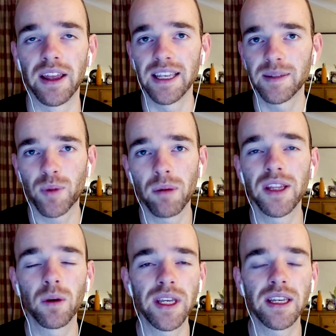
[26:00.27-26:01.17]
it's
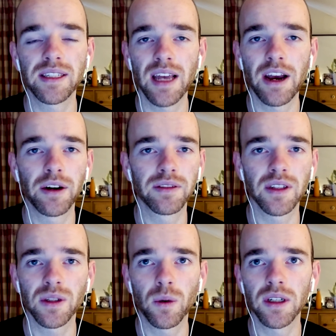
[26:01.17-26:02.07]
probably the weakest area of
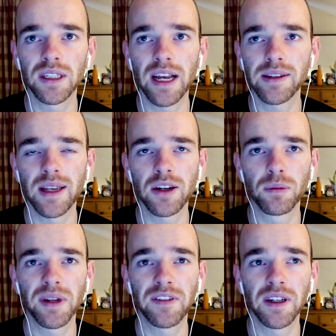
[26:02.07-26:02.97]
the squad now,
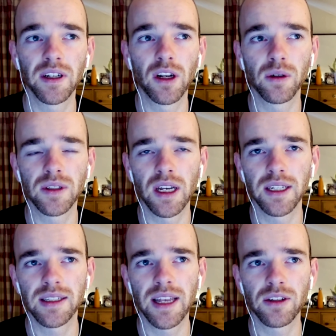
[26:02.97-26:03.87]
central midfield
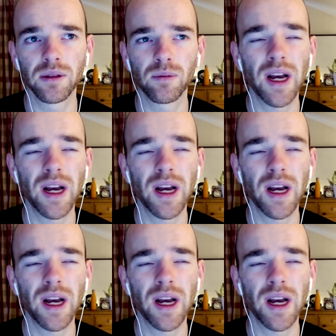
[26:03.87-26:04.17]
alongside central.